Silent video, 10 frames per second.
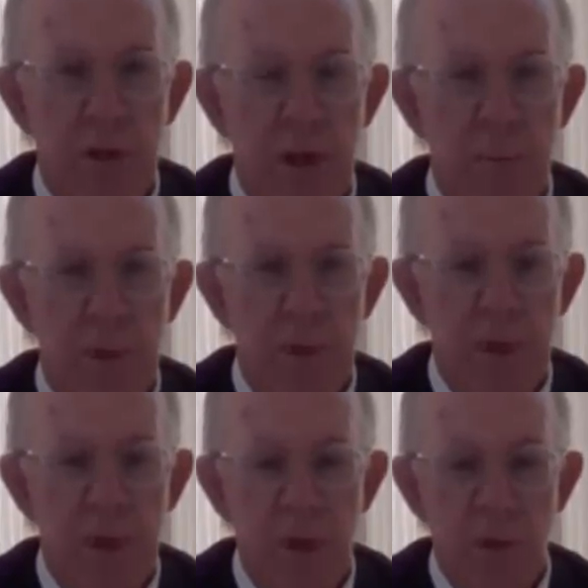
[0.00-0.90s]
agreement
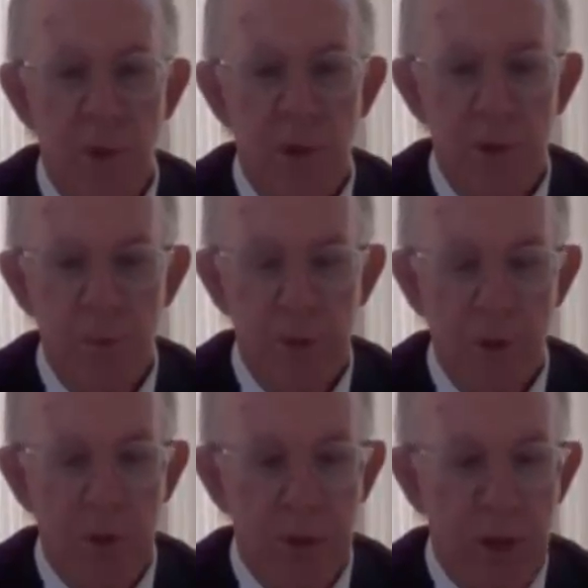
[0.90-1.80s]
which
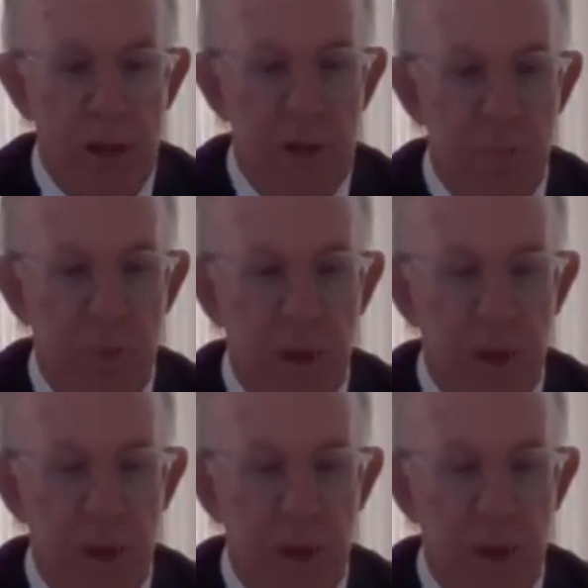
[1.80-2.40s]
contains a